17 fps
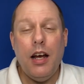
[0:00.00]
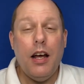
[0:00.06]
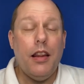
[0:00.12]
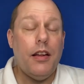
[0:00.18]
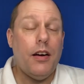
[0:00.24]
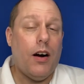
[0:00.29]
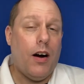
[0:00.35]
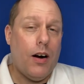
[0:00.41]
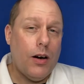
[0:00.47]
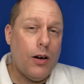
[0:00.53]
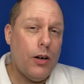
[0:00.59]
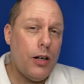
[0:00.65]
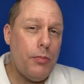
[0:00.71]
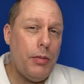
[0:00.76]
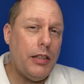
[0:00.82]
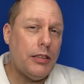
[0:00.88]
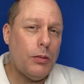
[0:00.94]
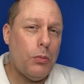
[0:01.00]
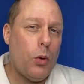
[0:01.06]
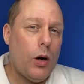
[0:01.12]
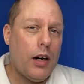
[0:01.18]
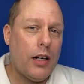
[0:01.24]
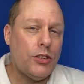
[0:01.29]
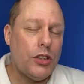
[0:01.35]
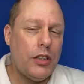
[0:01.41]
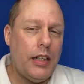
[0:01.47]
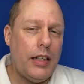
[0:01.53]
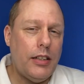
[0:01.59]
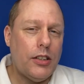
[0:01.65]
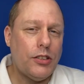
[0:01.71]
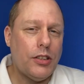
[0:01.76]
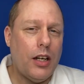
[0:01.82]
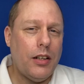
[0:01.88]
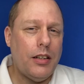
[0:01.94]
There are going to be some orchestra
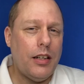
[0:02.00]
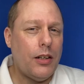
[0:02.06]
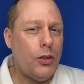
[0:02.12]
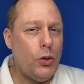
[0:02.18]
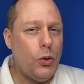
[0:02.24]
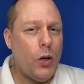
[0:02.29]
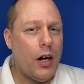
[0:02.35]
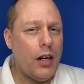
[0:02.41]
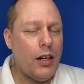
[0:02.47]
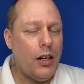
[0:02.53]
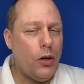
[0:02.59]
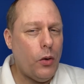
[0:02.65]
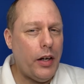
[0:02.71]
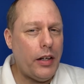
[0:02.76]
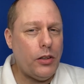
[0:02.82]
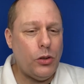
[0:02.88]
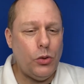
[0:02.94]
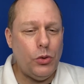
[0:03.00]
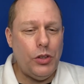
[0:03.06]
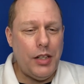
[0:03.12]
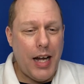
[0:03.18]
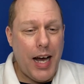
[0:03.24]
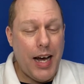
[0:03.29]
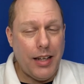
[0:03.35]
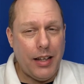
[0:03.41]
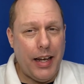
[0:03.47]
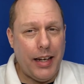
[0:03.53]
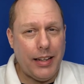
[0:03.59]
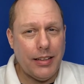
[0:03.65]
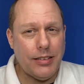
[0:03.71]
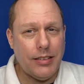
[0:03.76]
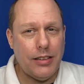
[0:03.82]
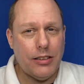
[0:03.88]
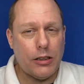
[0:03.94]
teachers out there who are going to not like
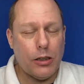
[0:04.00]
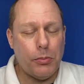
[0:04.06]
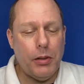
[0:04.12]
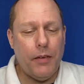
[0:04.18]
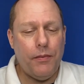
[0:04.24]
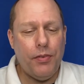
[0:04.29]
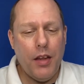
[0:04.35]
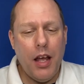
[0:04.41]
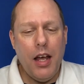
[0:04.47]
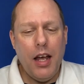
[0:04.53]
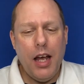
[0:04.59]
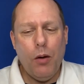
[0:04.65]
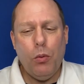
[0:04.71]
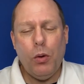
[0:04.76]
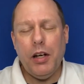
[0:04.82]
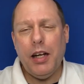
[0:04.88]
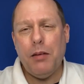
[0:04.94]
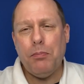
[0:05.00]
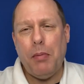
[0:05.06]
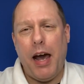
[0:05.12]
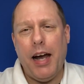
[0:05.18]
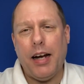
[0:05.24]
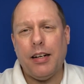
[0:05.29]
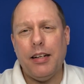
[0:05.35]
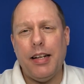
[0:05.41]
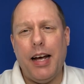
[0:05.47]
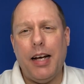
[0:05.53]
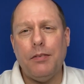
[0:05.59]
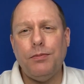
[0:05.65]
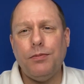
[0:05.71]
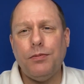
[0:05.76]
this instrument, and we'll get back to that.